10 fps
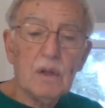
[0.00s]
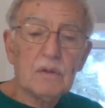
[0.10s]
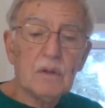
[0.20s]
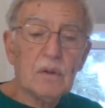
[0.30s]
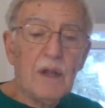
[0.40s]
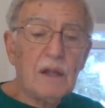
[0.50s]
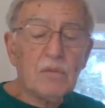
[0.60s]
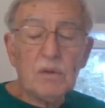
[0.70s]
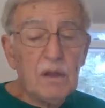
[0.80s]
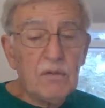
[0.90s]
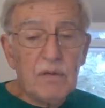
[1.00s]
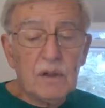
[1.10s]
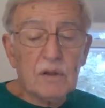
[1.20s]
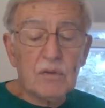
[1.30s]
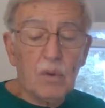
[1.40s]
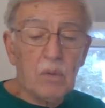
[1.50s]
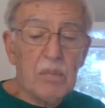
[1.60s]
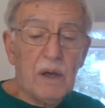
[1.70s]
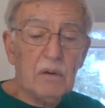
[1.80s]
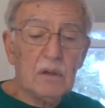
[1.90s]
So that's what the event is all
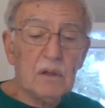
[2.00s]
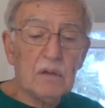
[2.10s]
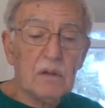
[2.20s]
about, and it's